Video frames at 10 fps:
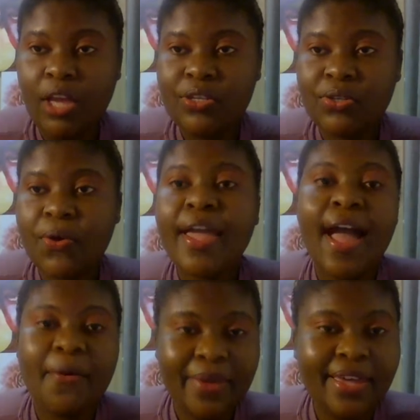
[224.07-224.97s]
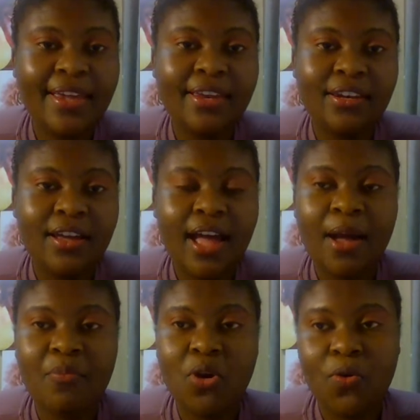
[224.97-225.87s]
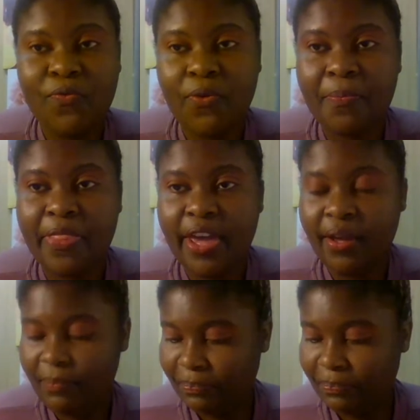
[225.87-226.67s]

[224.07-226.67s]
So yeah, we can um, go from there.